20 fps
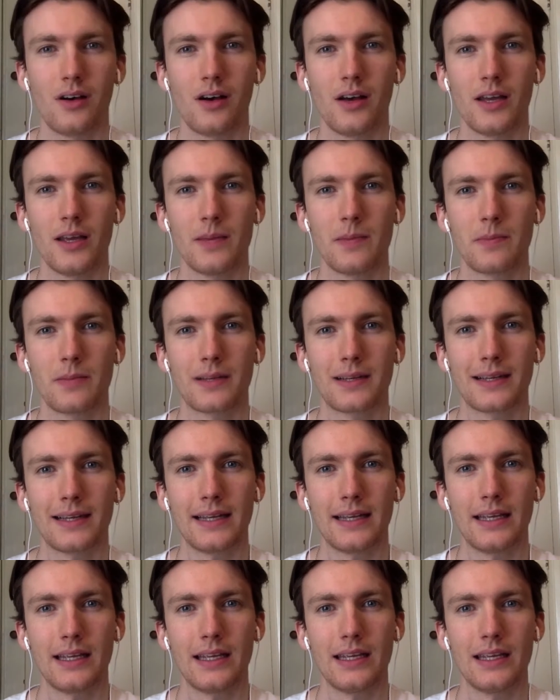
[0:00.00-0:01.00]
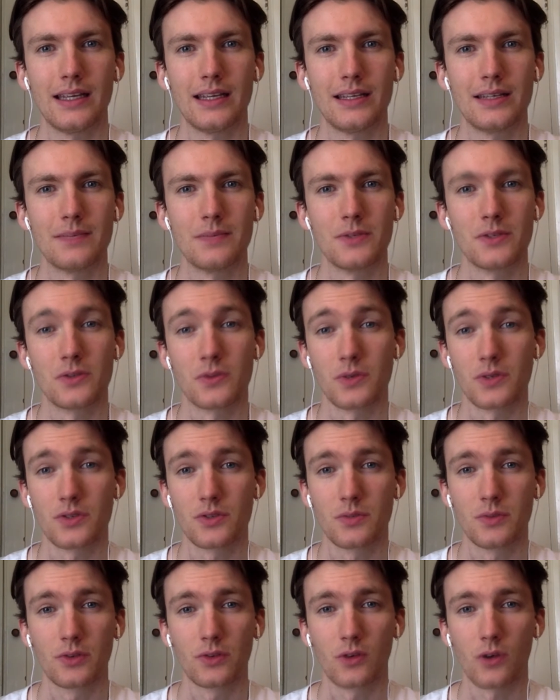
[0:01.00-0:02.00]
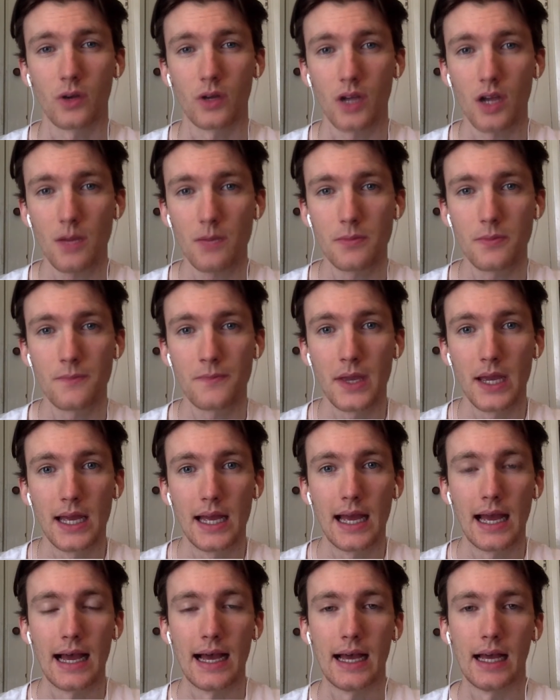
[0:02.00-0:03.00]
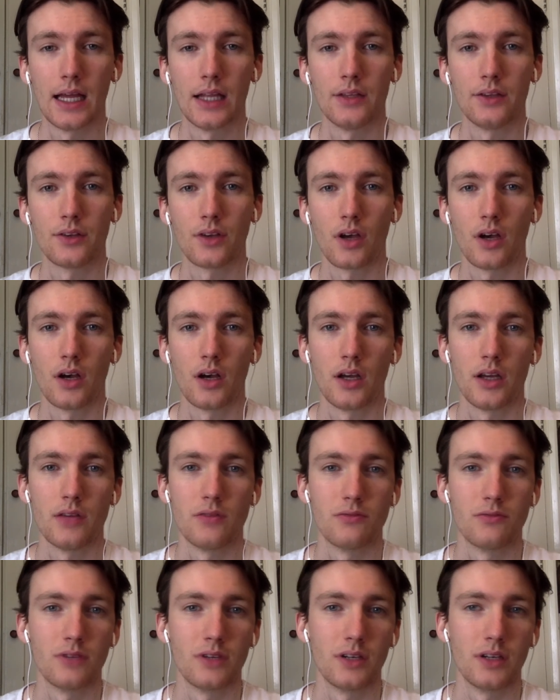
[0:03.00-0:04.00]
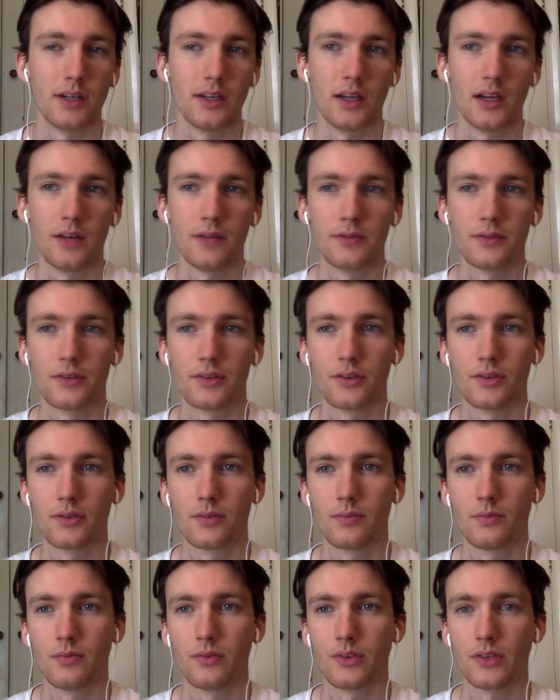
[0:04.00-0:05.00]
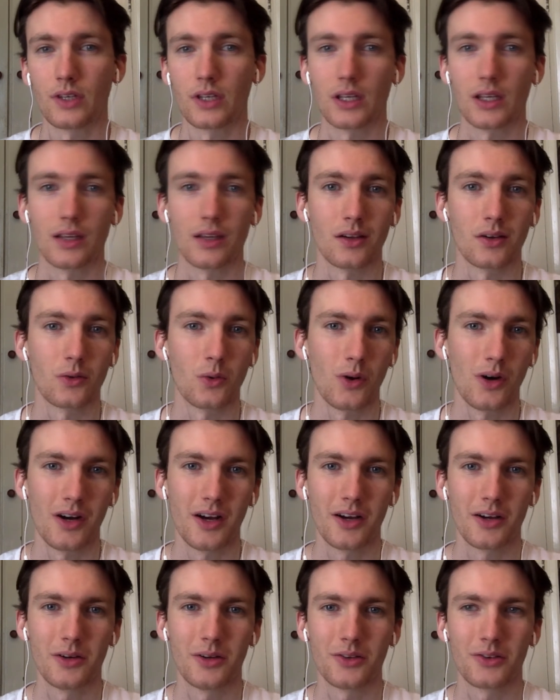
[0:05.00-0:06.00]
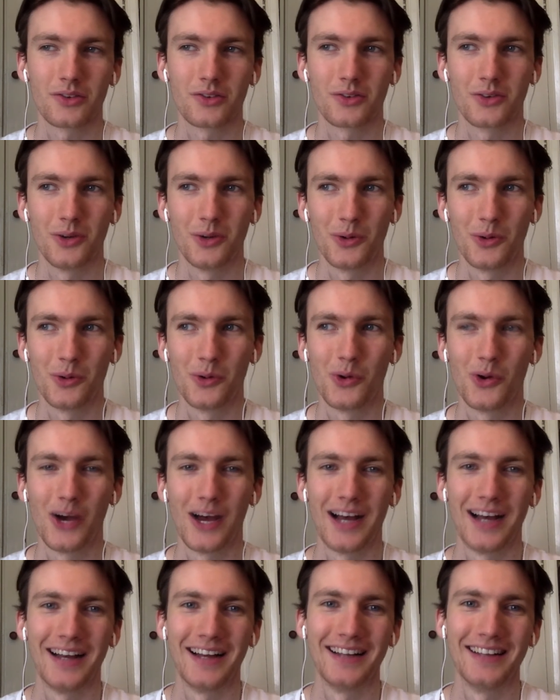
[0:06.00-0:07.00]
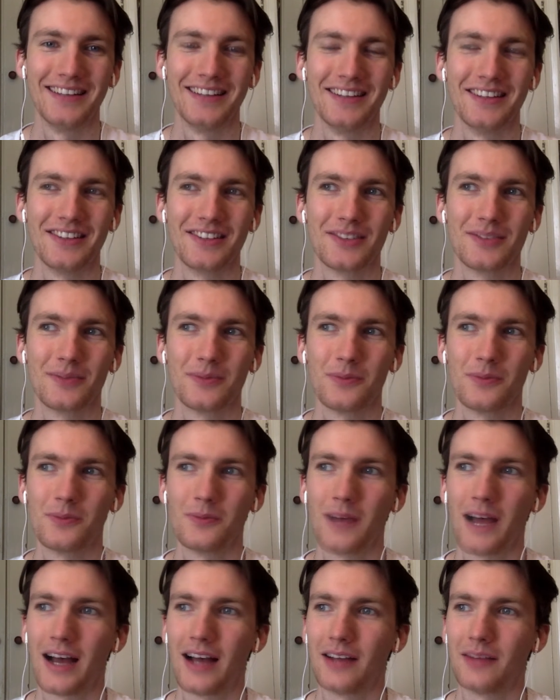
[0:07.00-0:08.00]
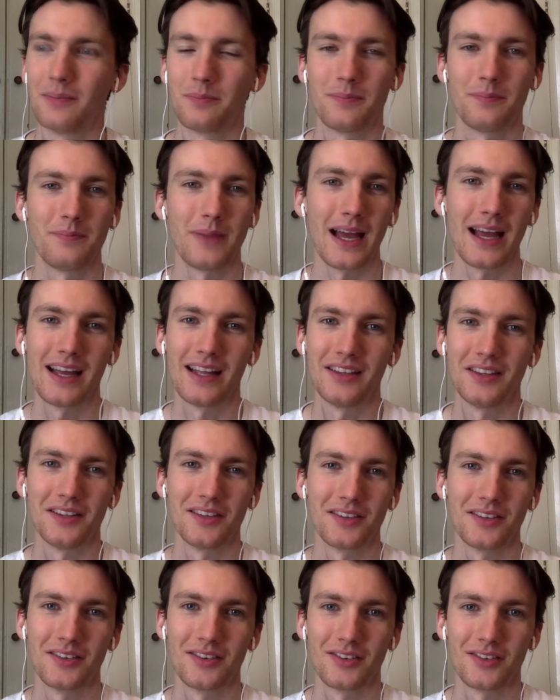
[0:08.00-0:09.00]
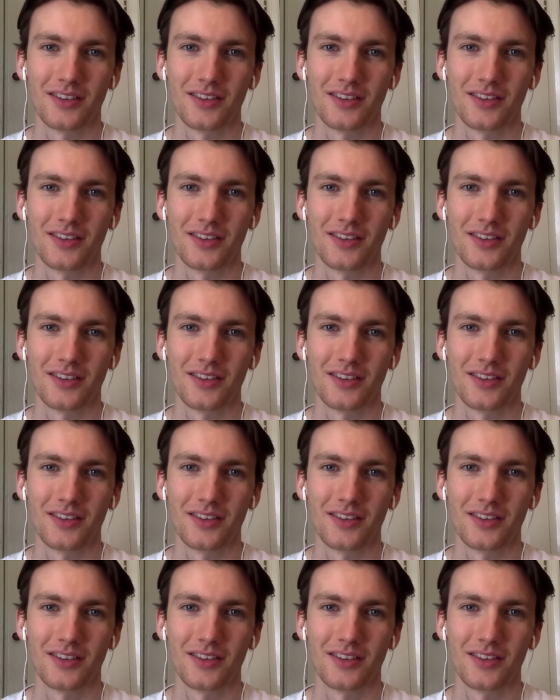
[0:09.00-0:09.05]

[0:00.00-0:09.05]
I played musical instruments growing up, and I really loved singing in choir at school and had bands and